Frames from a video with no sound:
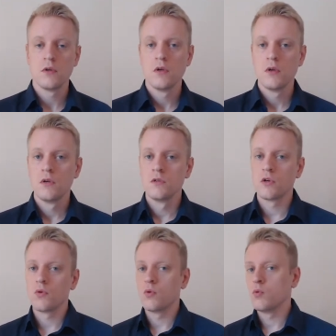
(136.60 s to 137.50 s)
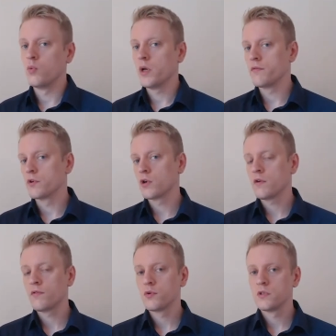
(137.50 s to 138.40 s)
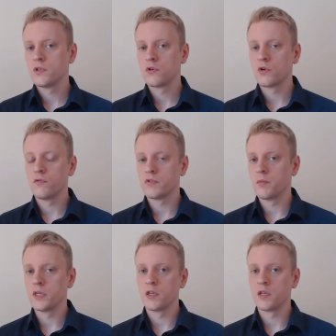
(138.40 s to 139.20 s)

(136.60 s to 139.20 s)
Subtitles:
So we have a confluency curves that basically